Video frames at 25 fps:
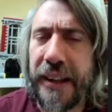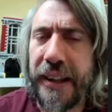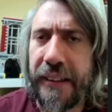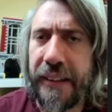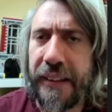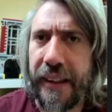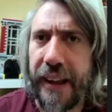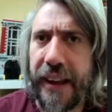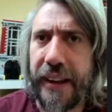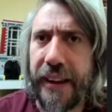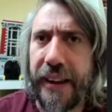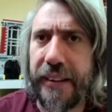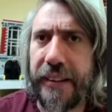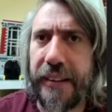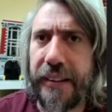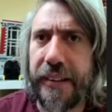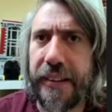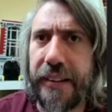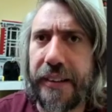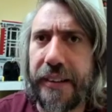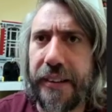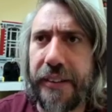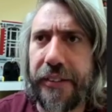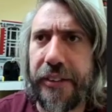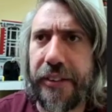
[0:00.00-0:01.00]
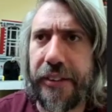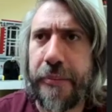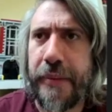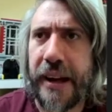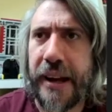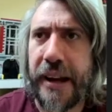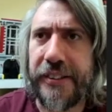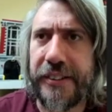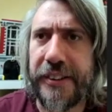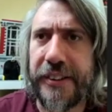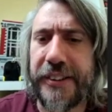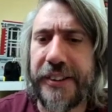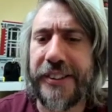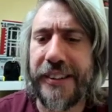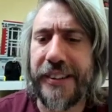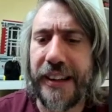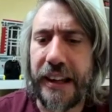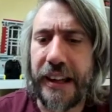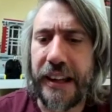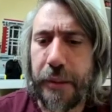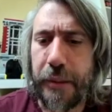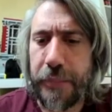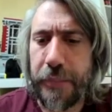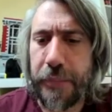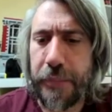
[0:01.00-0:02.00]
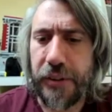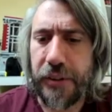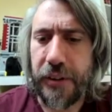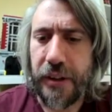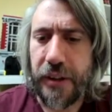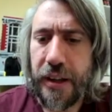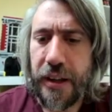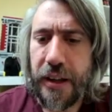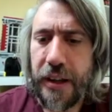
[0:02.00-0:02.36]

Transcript: that, the mask slips